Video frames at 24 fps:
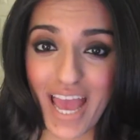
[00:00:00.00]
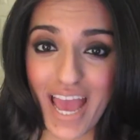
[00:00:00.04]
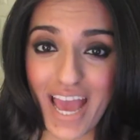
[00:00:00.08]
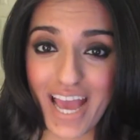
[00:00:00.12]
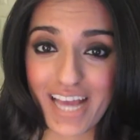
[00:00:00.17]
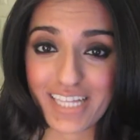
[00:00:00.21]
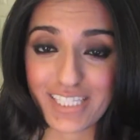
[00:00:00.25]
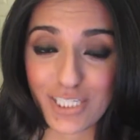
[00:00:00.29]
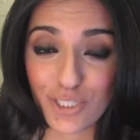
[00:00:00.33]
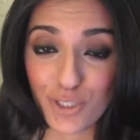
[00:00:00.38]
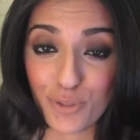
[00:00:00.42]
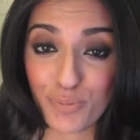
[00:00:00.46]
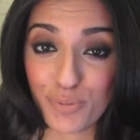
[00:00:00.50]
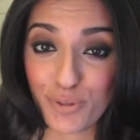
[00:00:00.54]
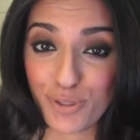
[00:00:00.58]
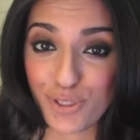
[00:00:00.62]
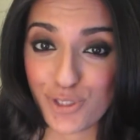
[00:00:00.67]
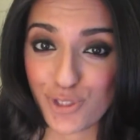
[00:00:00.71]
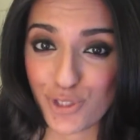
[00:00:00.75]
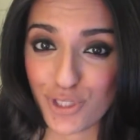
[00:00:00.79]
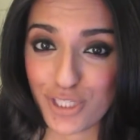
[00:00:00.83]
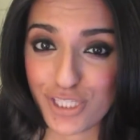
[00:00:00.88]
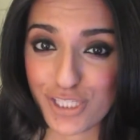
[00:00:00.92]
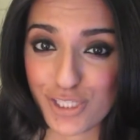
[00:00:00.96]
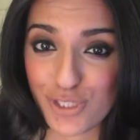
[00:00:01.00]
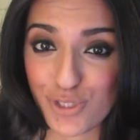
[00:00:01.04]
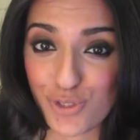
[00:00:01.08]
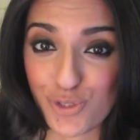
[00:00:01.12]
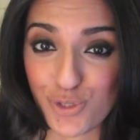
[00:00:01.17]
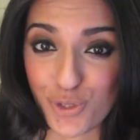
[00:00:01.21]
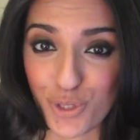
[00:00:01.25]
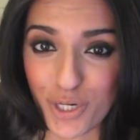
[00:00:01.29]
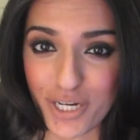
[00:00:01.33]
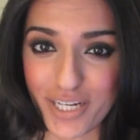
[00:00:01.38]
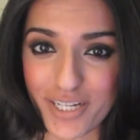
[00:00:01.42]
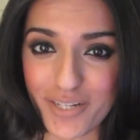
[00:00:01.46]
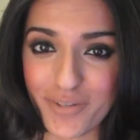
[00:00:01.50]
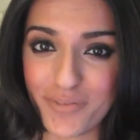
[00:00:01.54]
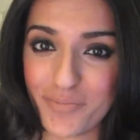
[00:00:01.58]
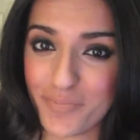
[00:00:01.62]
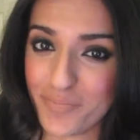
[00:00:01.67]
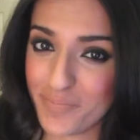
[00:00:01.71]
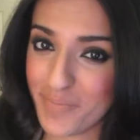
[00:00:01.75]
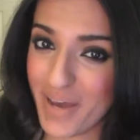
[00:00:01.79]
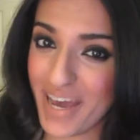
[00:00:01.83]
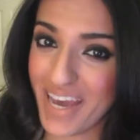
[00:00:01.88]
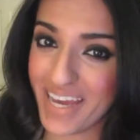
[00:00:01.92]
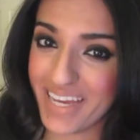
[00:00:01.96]
and I hope you enjoyed this tutorial.
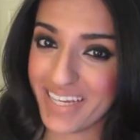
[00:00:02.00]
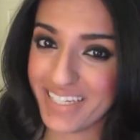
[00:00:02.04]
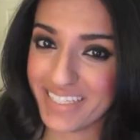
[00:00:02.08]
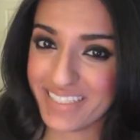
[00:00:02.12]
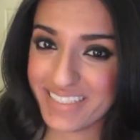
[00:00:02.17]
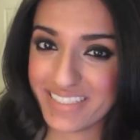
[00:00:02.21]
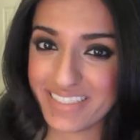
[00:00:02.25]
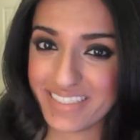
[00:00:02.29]
Bye!